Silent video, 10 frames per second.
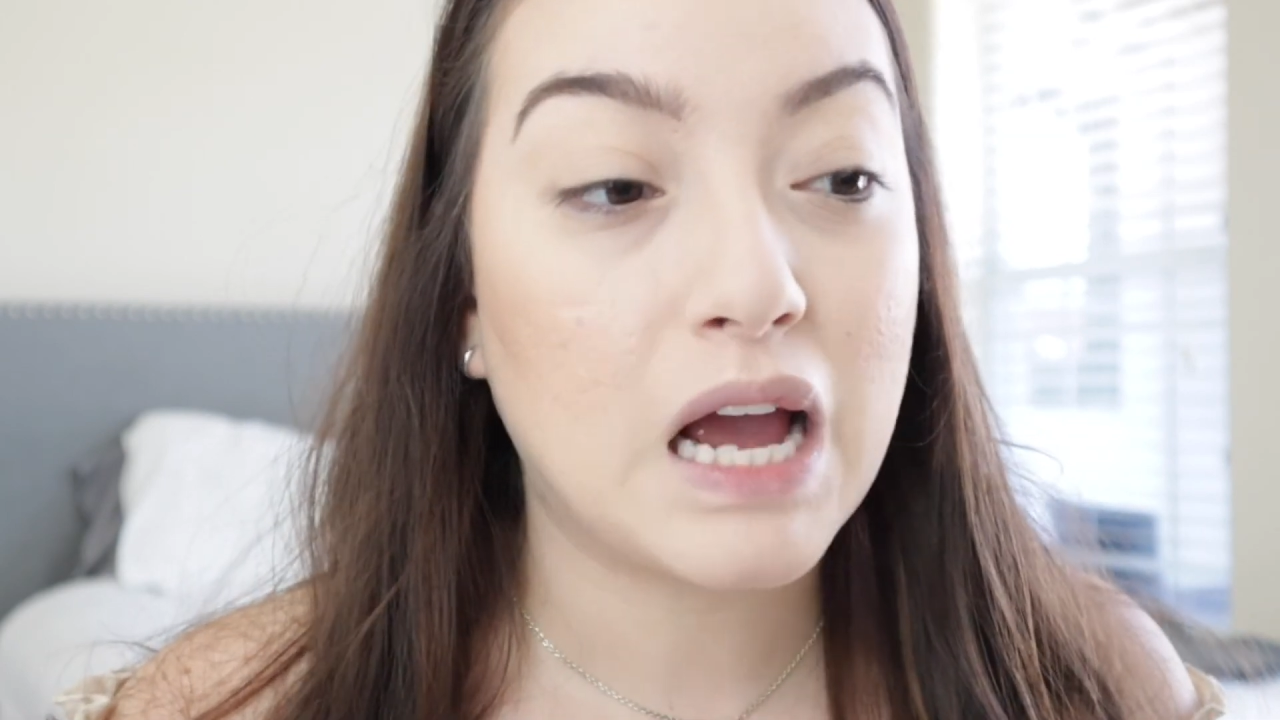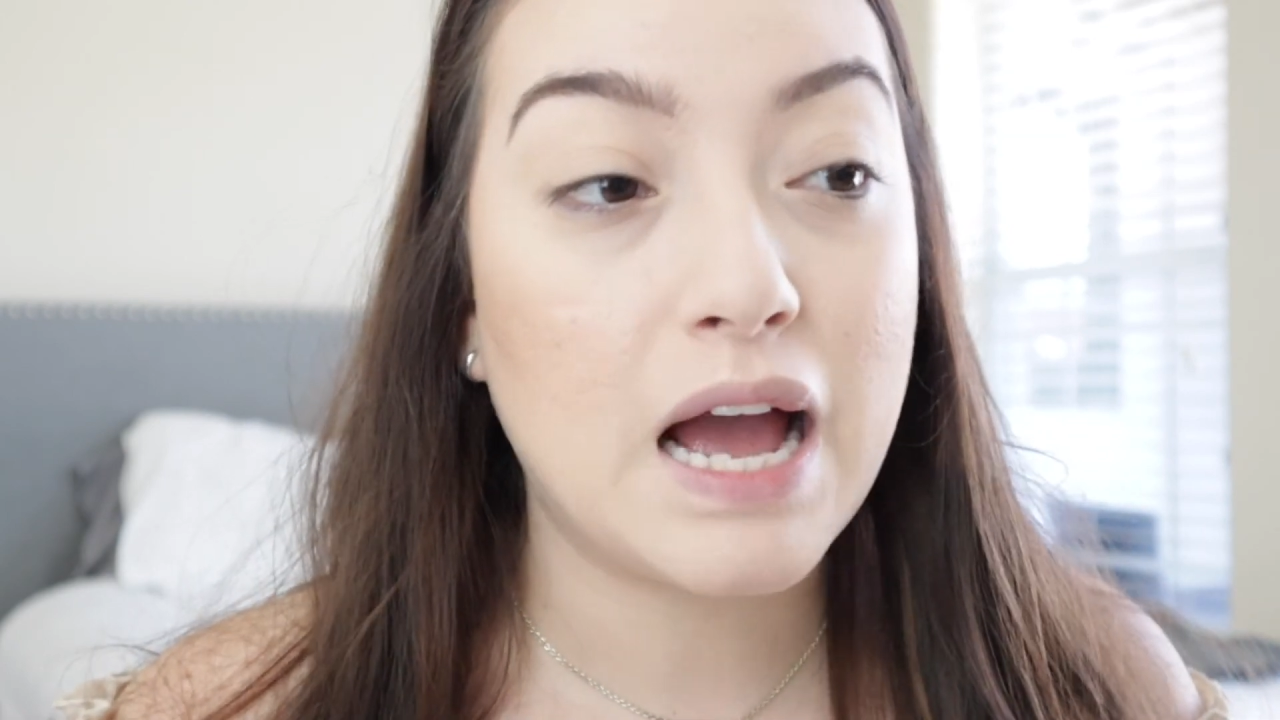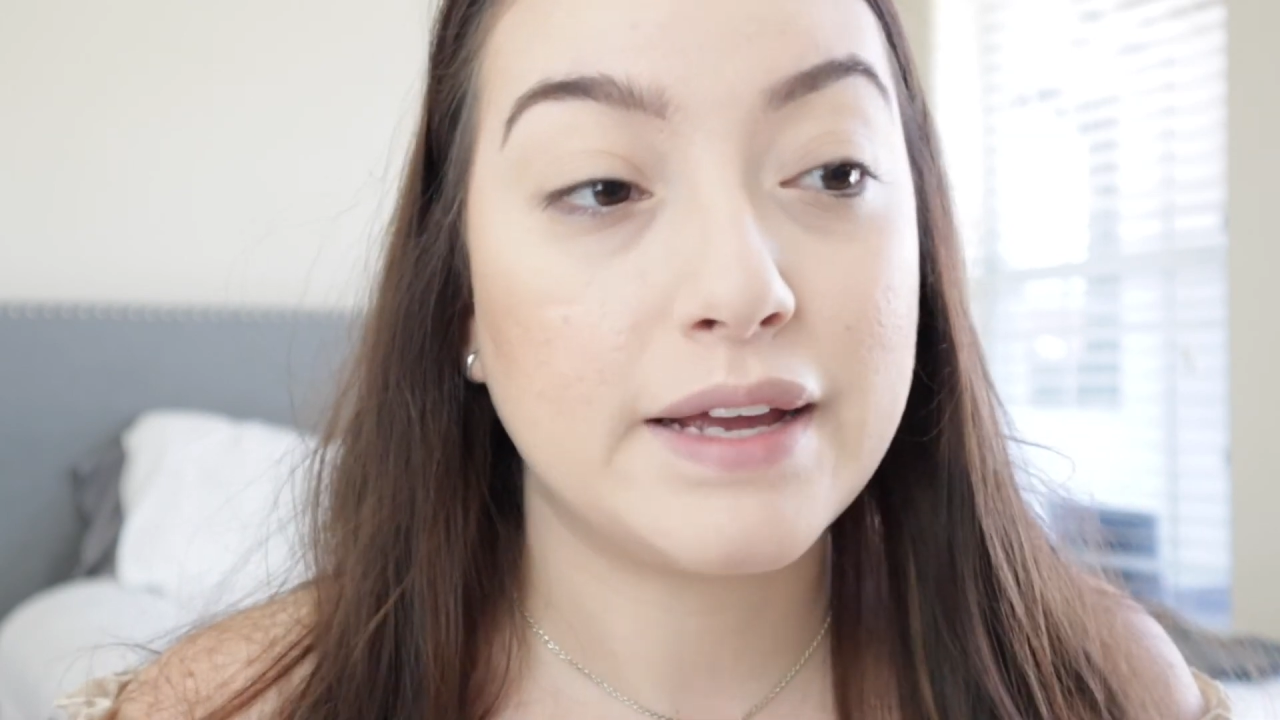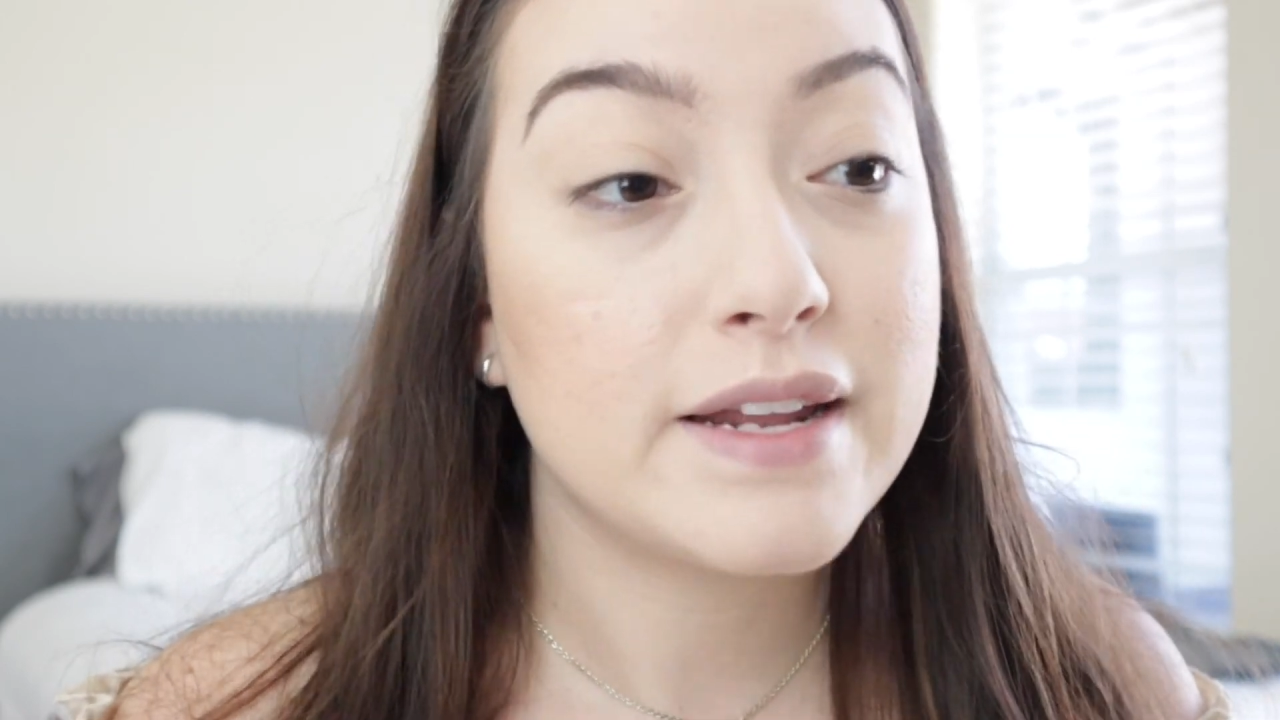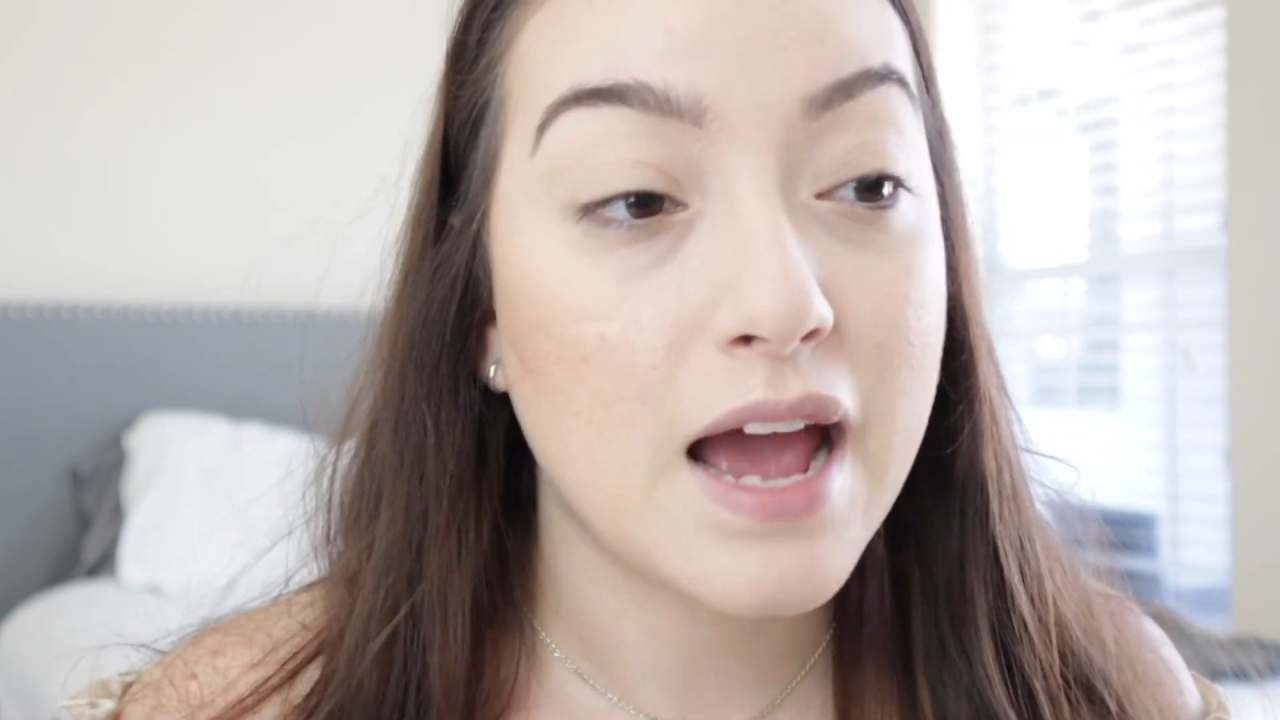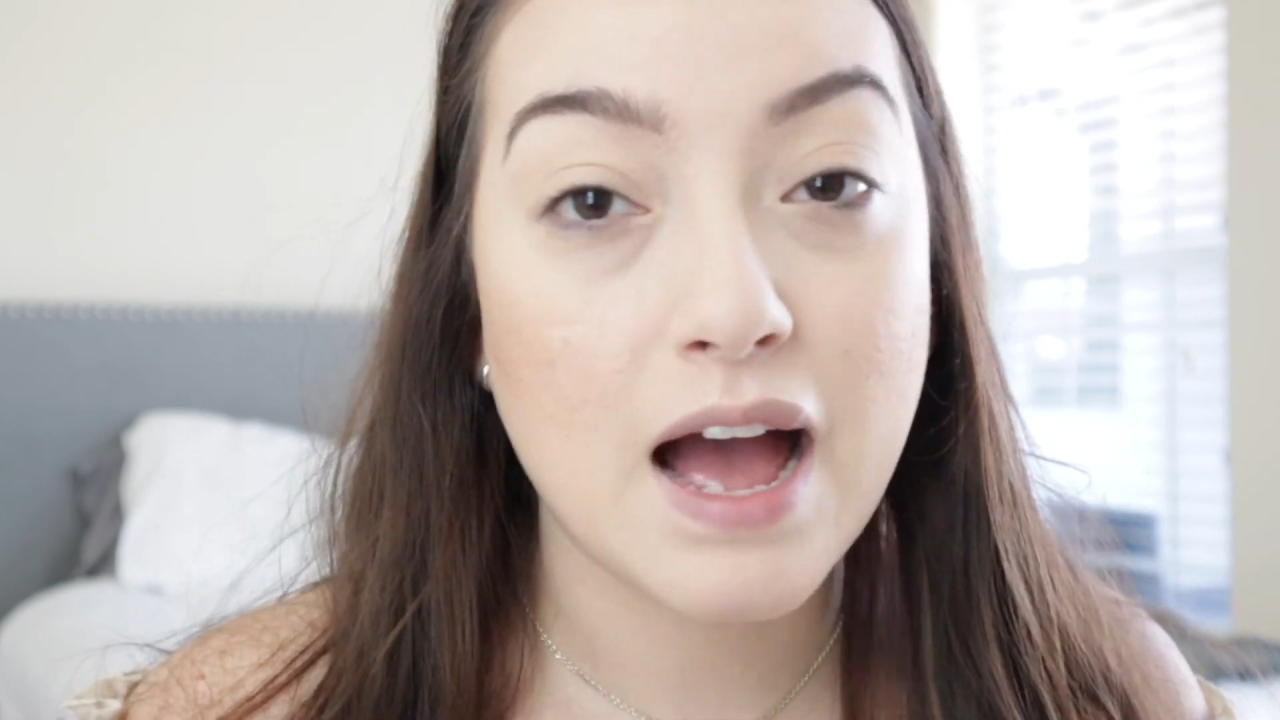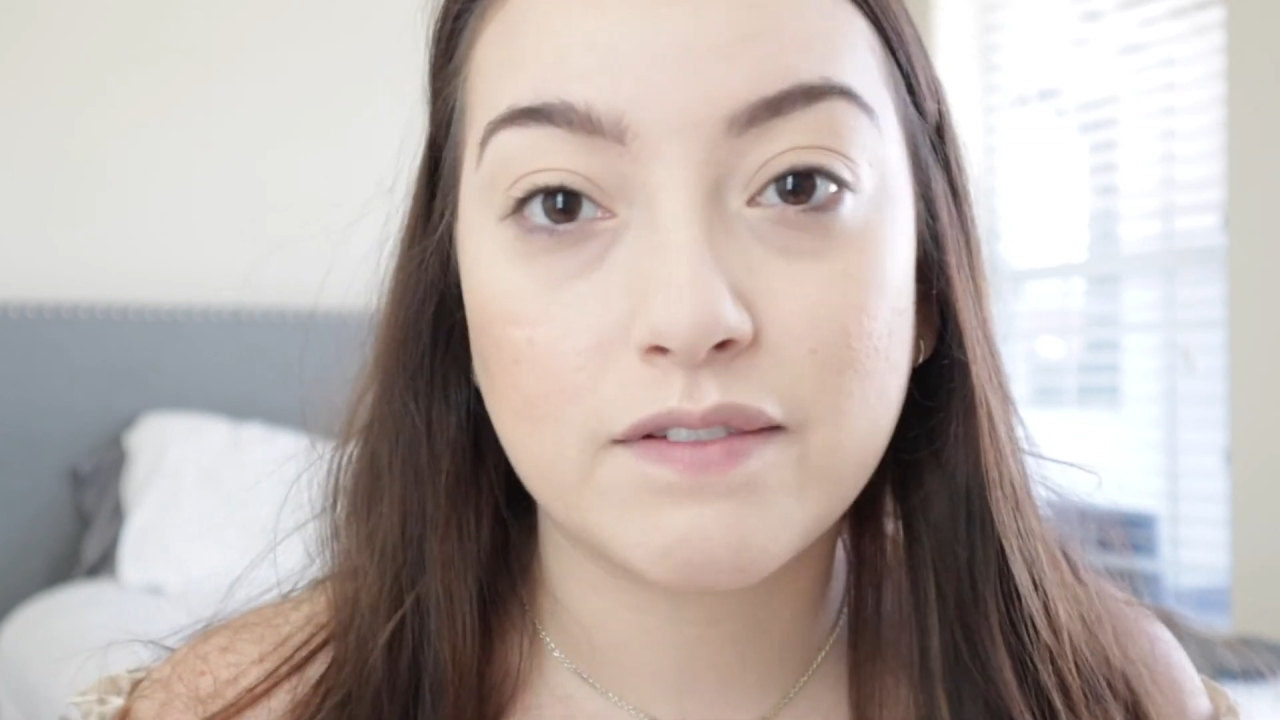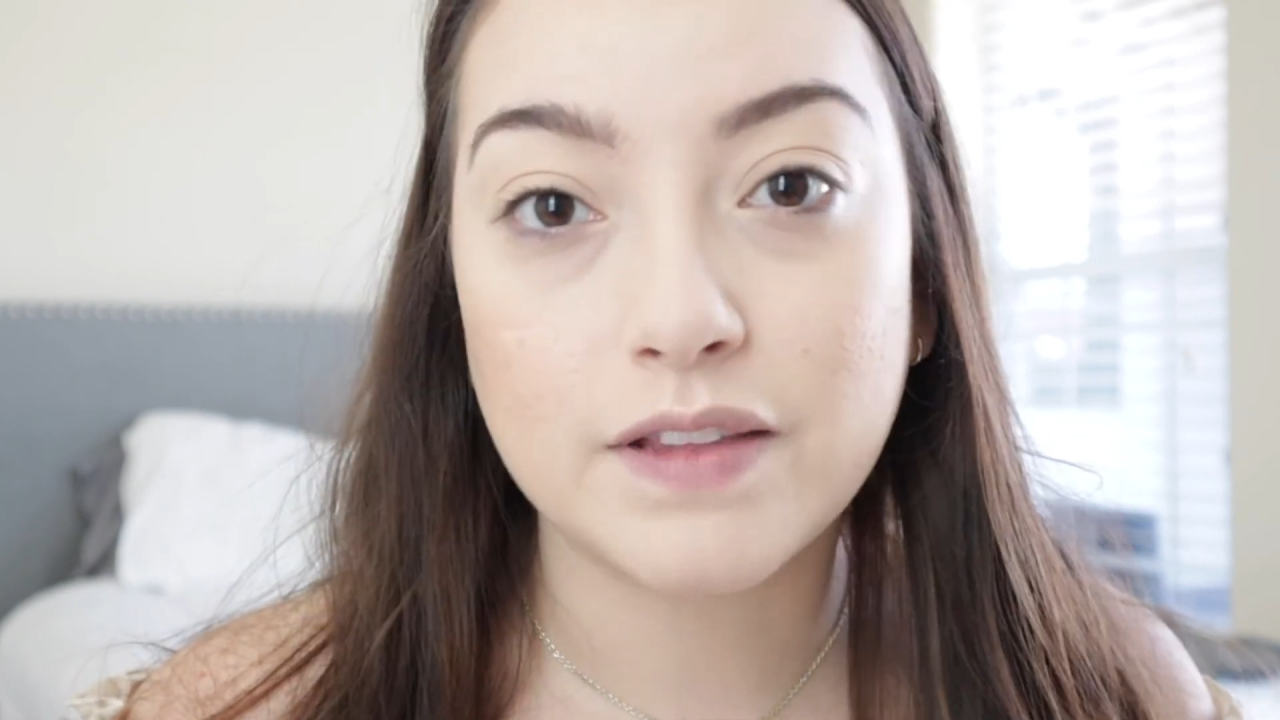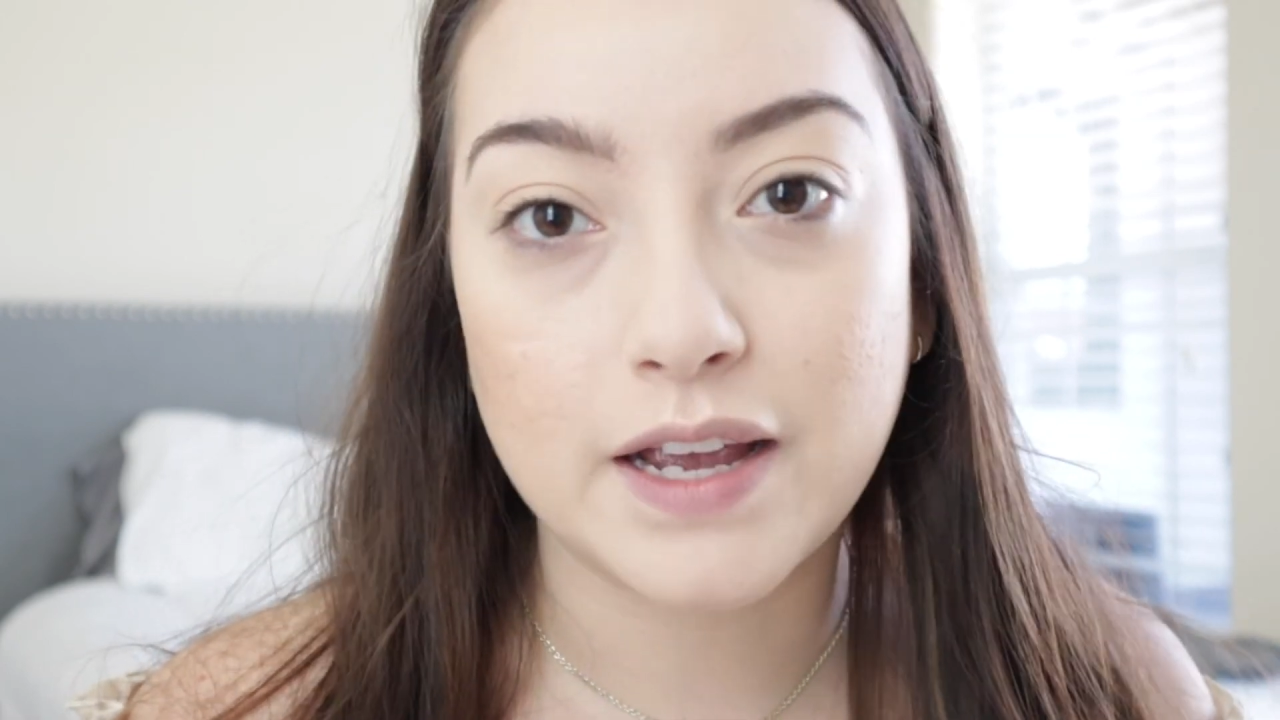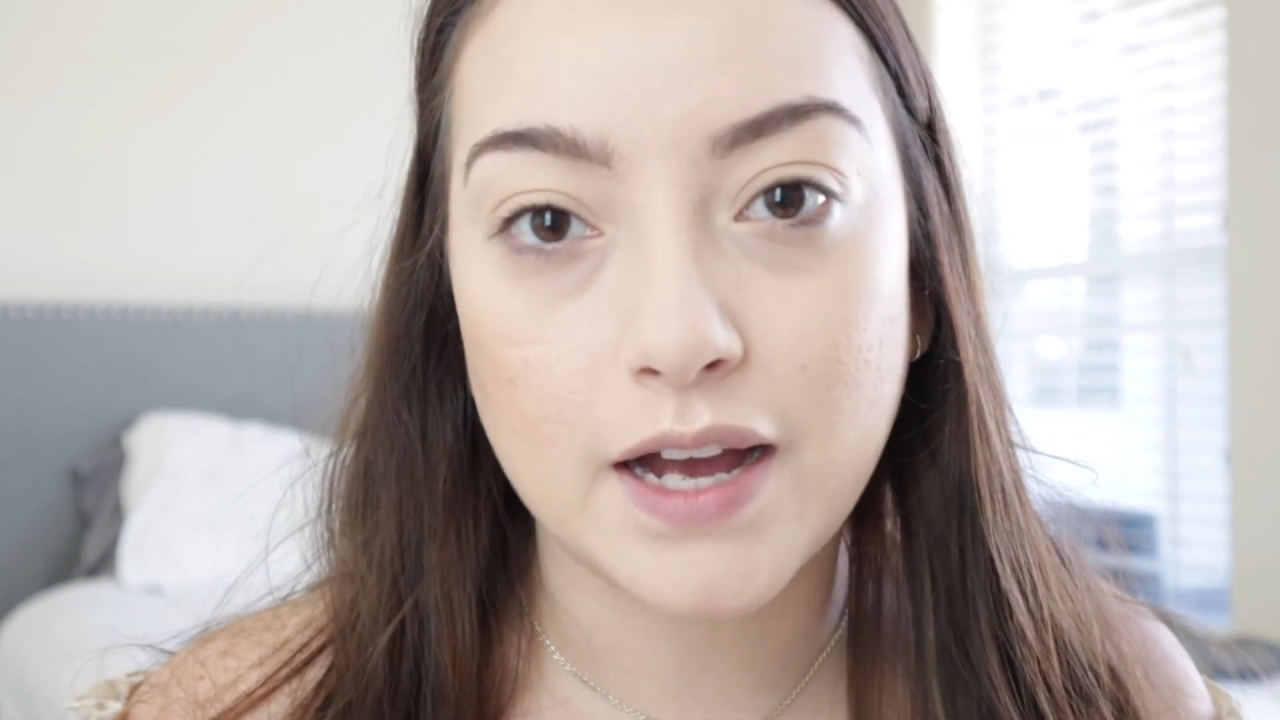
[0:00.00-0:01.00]
I can
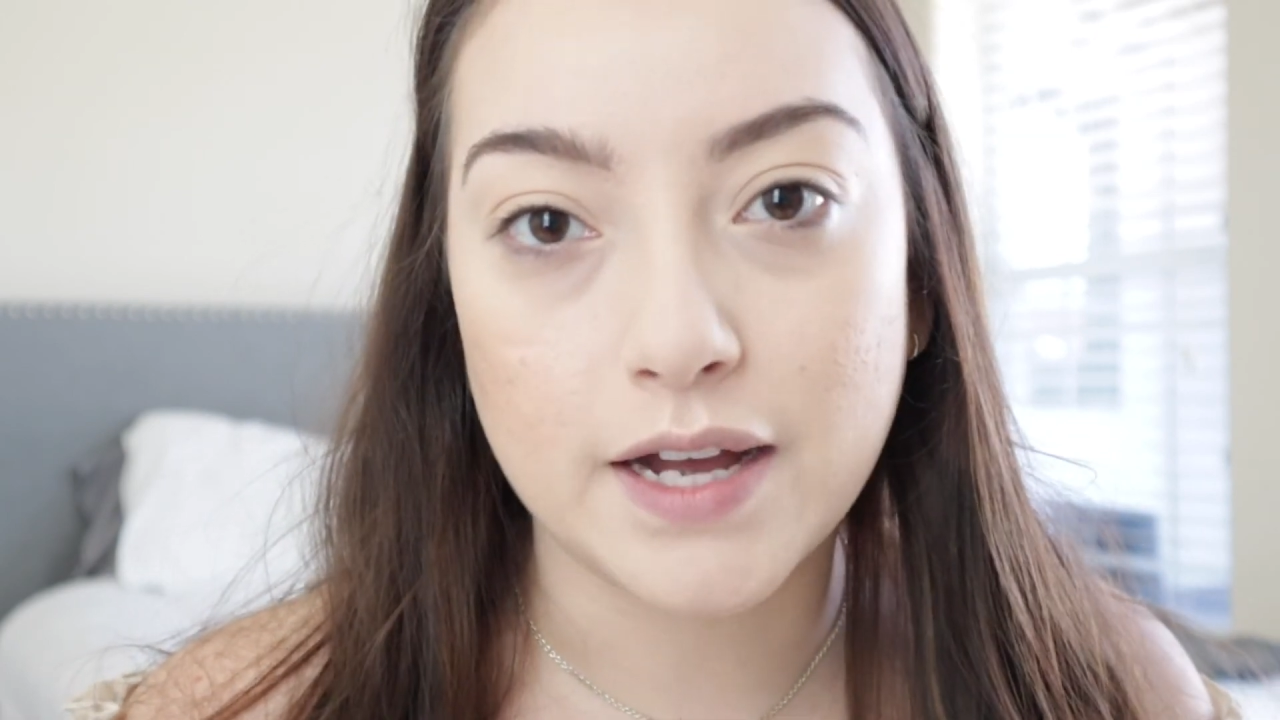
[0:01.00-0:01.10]
have like